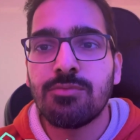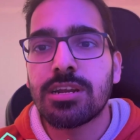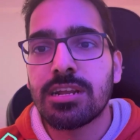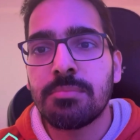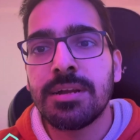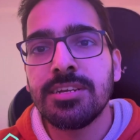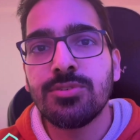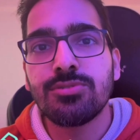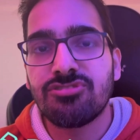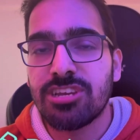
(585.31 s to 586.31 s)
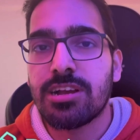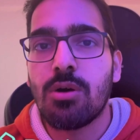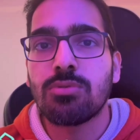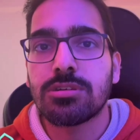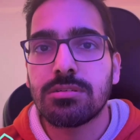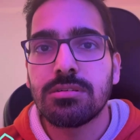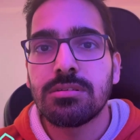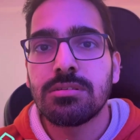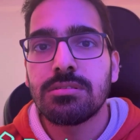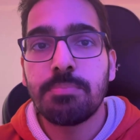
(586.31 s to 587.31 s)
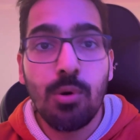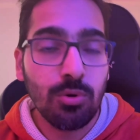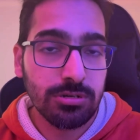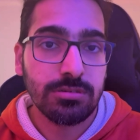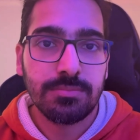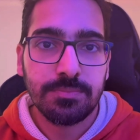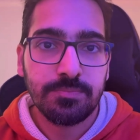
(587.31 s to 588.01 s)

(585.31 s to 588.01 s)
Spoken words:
I would recommend you to check out Port.